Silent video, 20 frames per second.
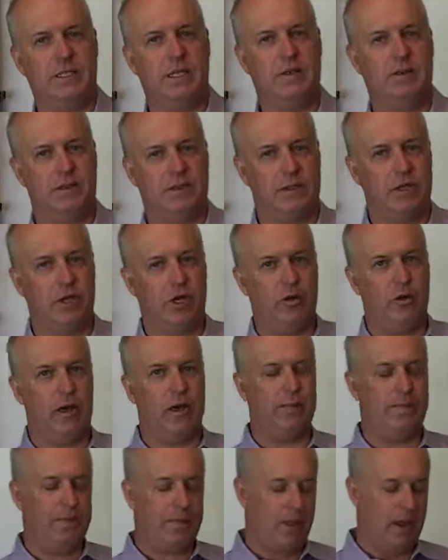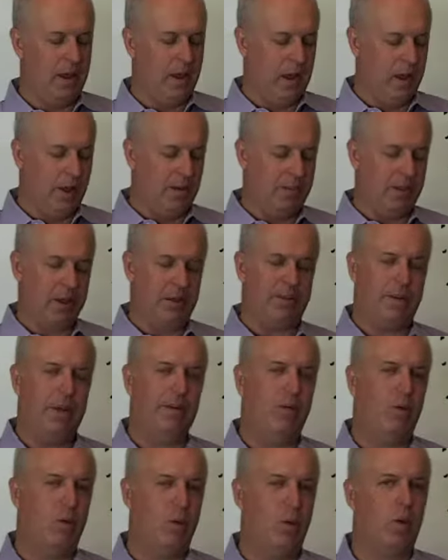C CRM, but the
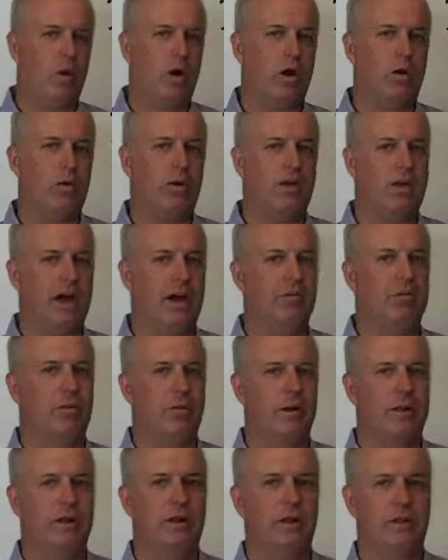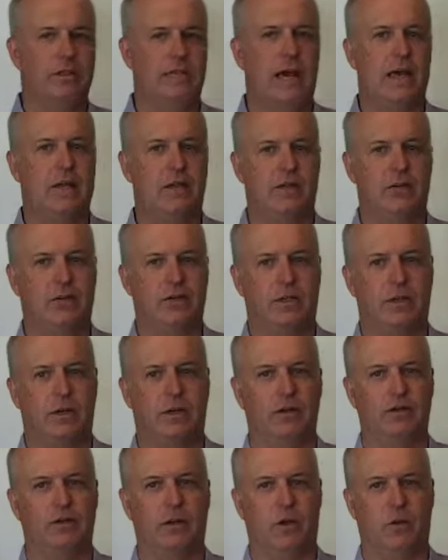people we're working with have pretty good technical
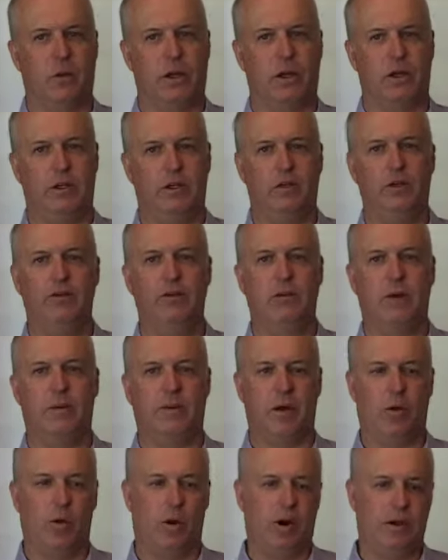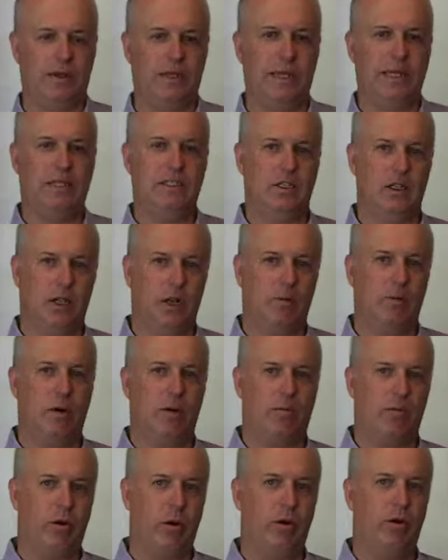skills, so we can do something where it needs a little
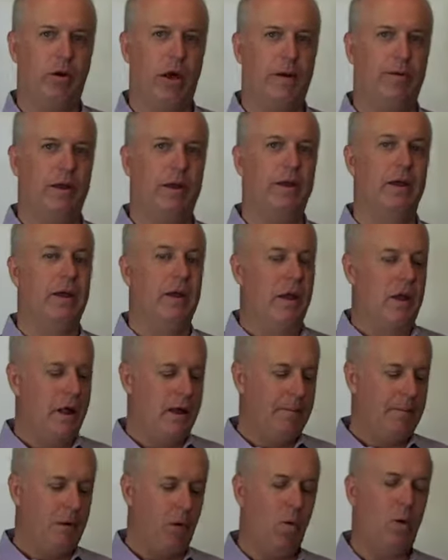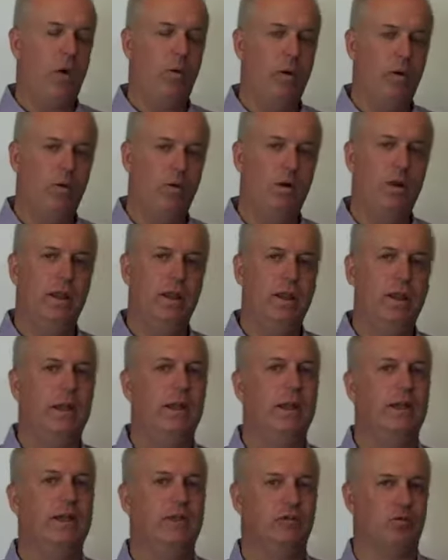more programming, but what we really
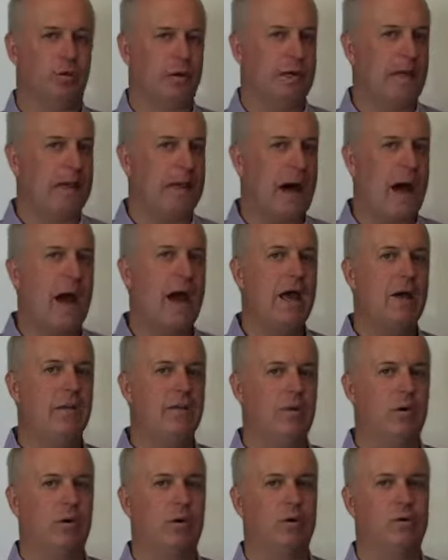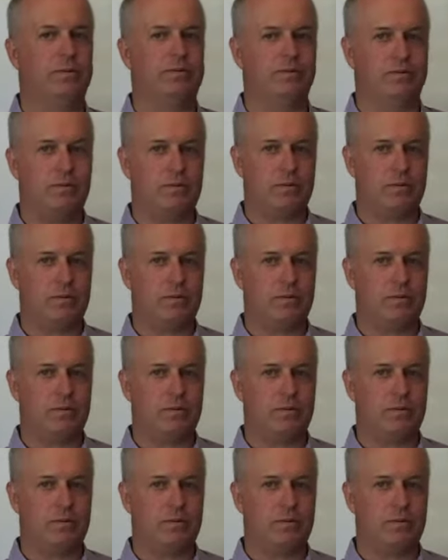need is reliable